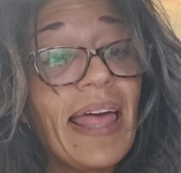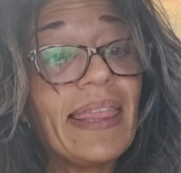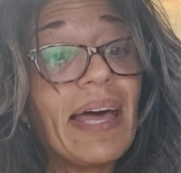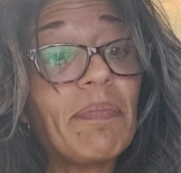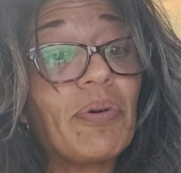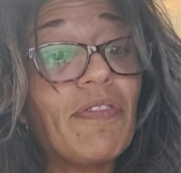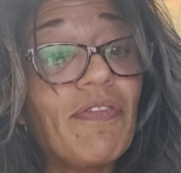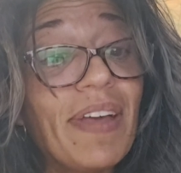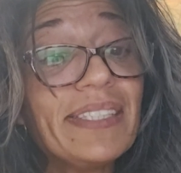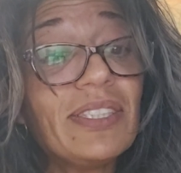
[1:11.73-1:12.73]
that
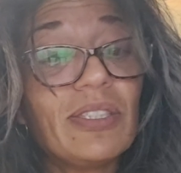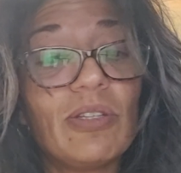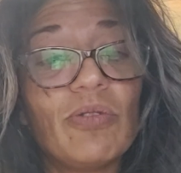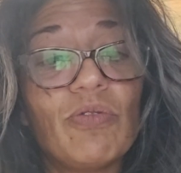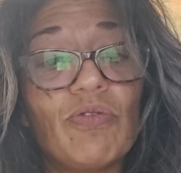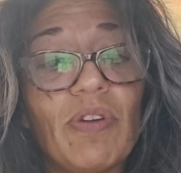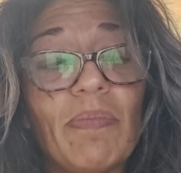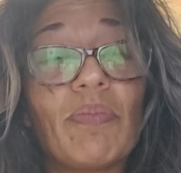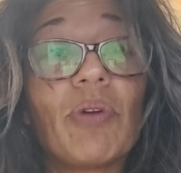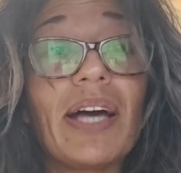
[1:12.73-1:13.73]
prevents you
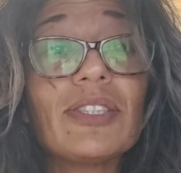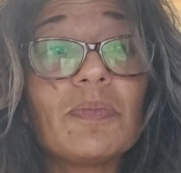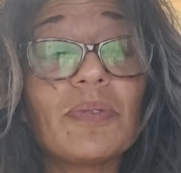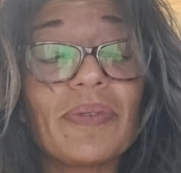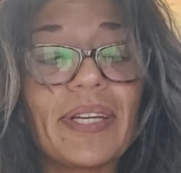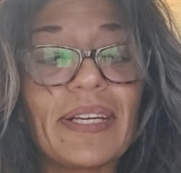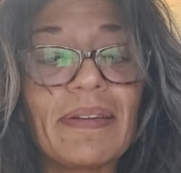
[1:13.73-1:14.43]
from prospering.